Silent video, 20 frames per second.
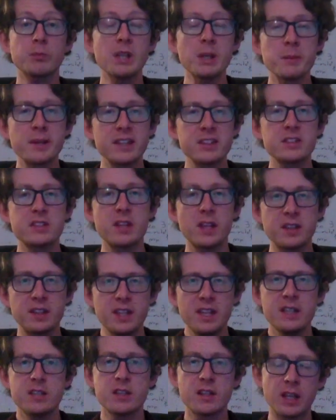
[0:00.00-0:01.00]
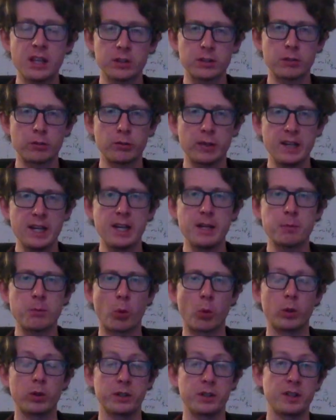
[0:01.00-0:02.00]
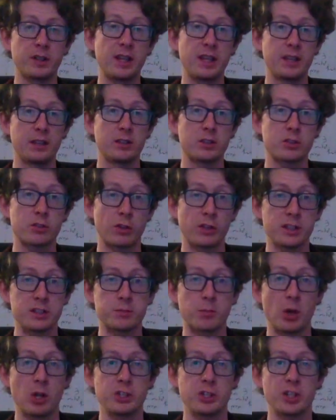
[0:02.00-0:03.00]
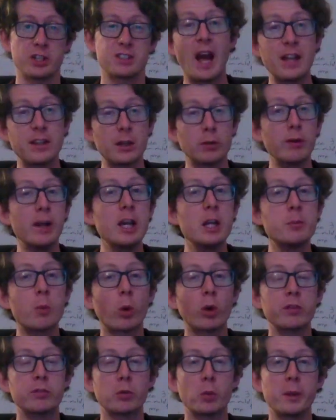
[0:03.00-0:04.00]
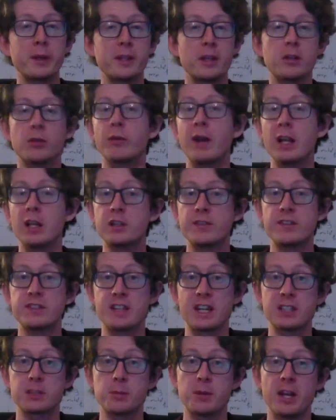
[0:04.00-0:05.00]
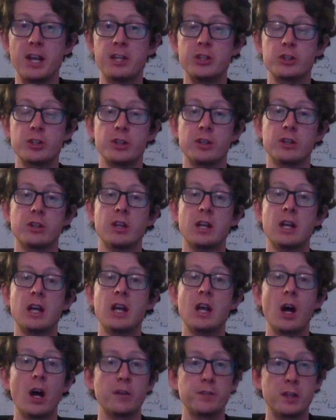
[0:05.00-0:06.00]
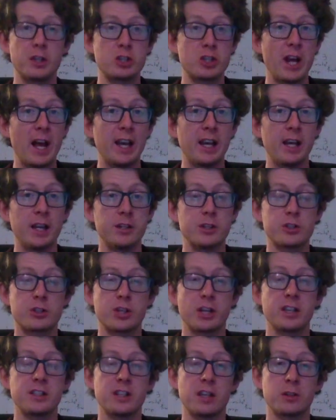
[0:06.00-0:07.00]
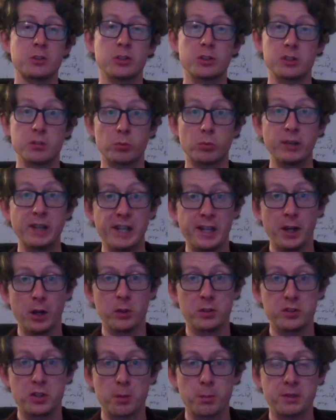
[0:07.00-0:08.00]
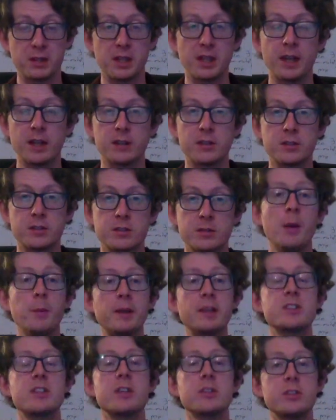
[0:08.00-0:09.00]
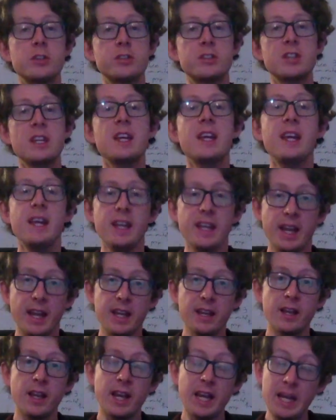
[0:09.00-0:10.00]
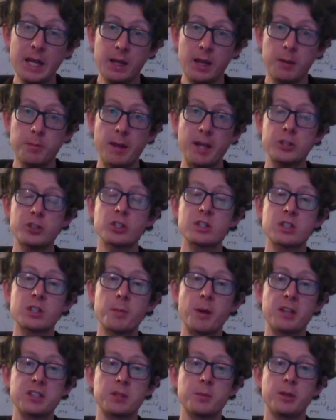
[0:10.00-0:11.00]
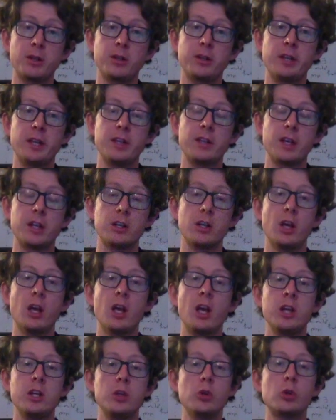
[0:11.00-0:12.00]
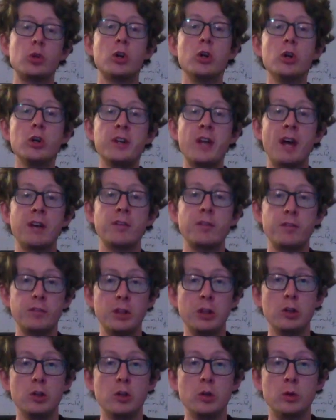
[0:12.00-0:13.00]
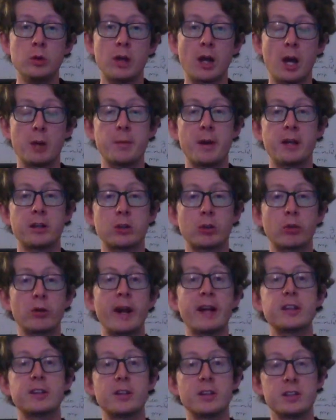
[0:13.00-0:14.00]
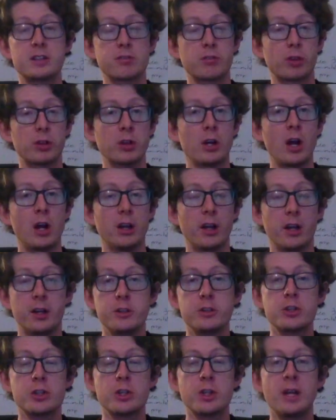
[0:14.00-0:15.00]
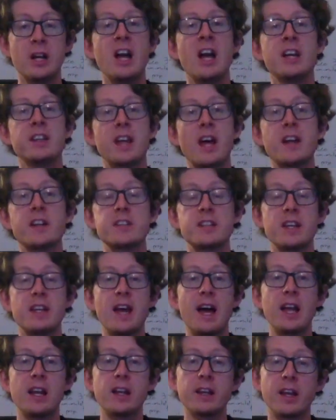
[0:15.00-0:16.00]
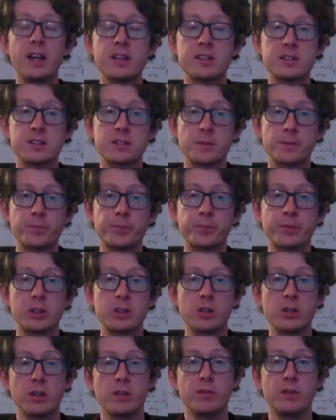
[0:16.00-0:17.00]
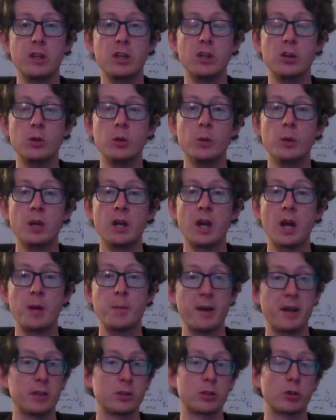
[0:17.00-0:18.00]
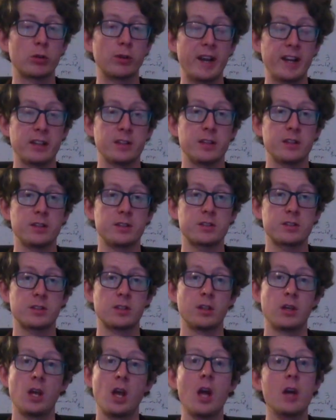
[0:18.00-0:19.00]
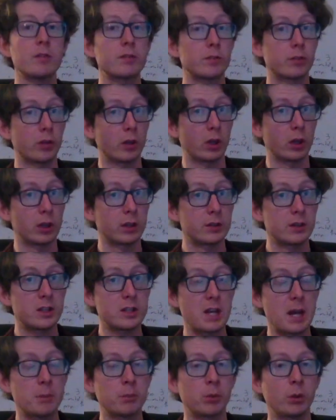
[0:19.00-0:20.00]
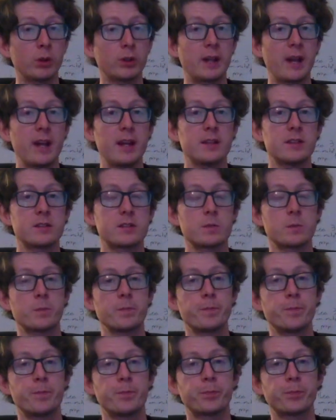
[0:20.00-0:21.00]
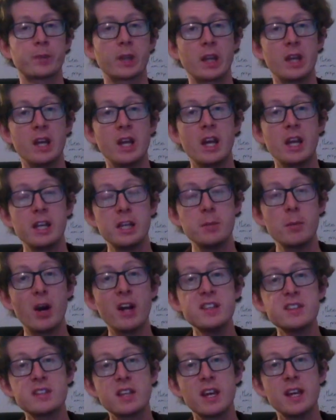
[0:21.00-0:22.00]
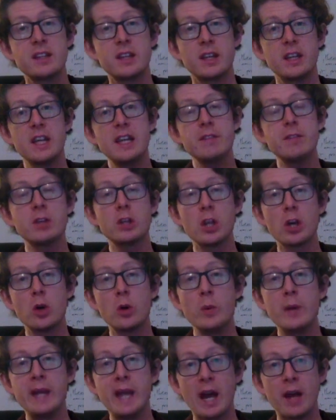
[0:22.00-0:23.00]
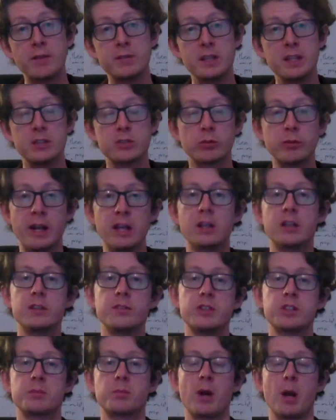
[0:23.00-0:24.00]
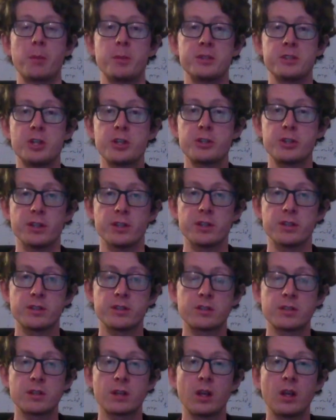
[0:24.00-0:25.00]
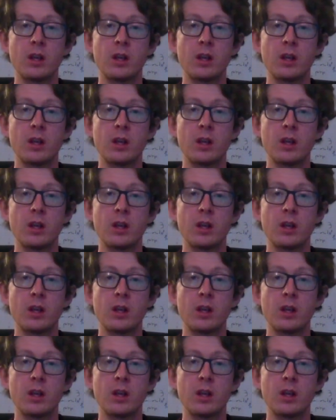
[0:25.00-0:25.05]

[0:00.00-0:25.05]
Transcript: because these I think are the really important things for his project, and they're really important for whether the relativist explanation of the challenge to contextualism really holds up in the end. Because as you'll see, he, he, he mentions the possibility that you could have a view about correctness for knowledge that is analogous to the view about correctness for the temporal case. You might say that even though we have these relativist propositions,